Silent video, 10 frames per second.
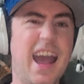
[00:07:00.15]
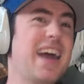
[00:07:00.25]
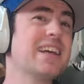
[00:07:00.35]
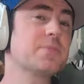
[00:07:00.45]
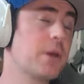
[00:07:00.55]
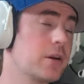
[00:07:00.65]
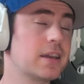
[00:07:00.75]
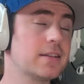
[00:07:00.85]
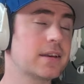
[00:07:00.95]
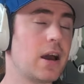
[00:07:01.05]
And as Marin
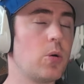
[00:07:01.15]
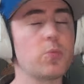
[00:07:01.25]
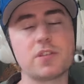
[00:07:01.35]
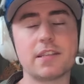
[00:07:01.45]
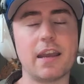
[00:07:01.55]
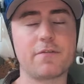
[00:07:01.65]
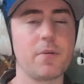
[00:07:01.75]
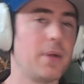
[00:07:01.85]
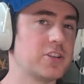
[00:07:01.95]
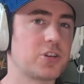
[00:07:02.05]
Kitagawa would say from My
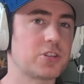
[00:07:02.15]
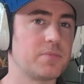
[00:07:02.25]
Dress Up